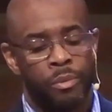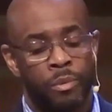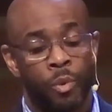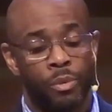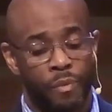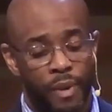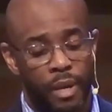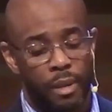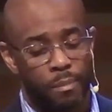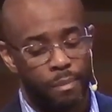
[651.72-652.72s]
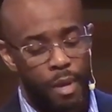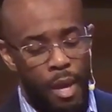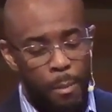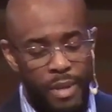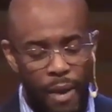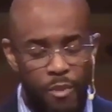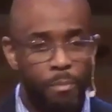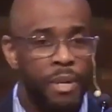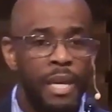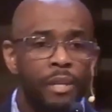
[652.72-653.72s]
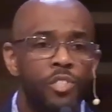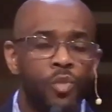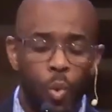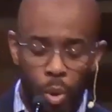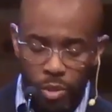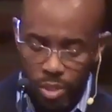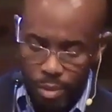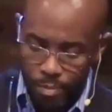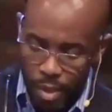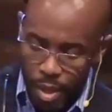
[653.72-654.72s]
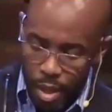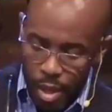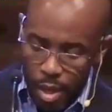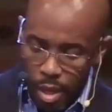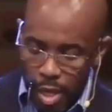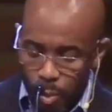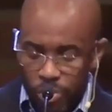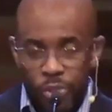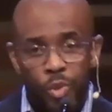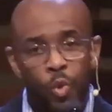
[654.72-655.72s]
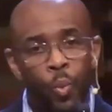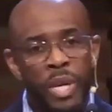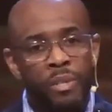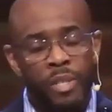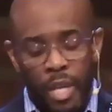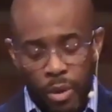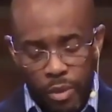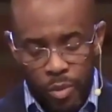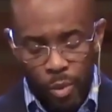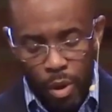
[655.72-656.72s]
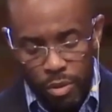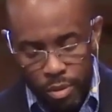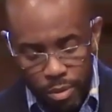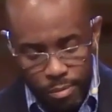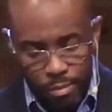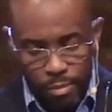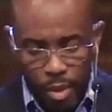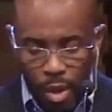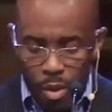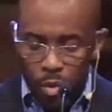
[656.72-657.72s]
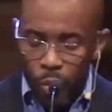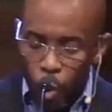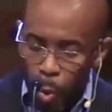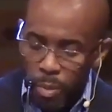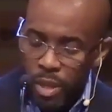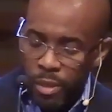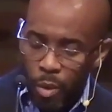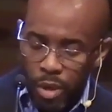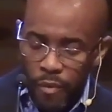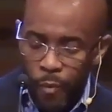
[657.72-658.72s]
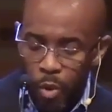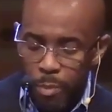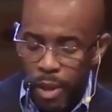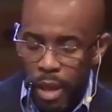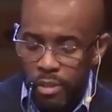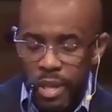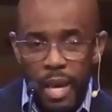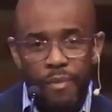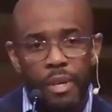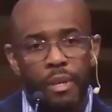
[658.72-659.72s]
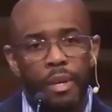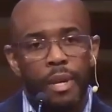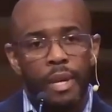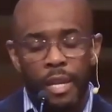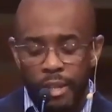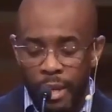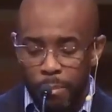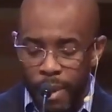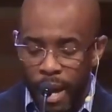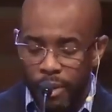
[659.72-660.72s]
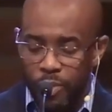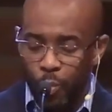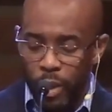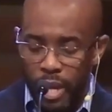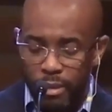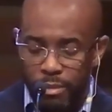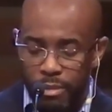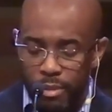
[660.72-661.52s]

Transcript: to crucify him. But after being scourged, he was too weak to carry his cross. Normally 30 or 40 pounds heavy and an unbalanced weight,